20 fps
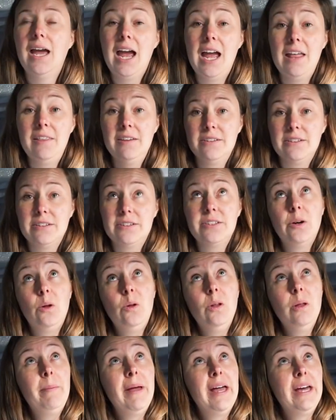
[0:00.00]
And there's a
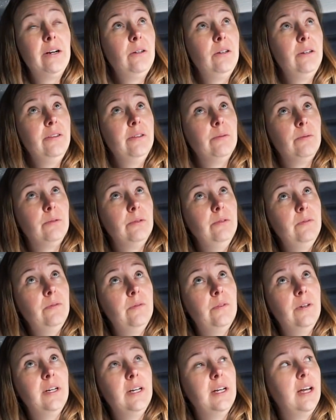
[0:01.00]
solar panel on the roof,
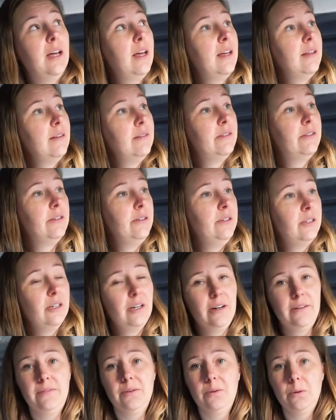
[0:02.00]
so you
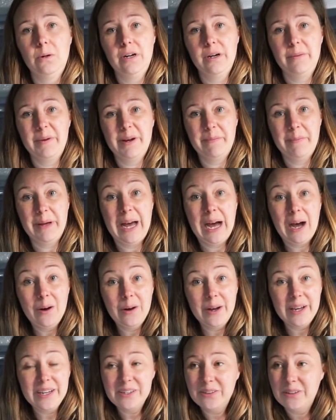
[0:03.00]
don't have to worry about
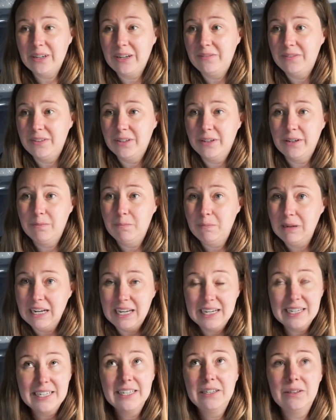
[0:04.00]
power, you don't have to
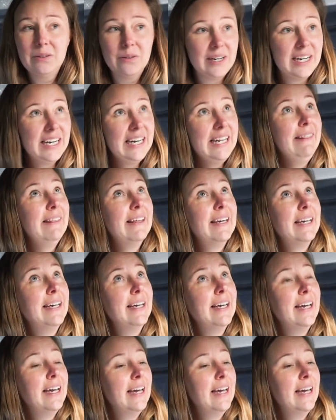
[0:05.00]
plug in or anything.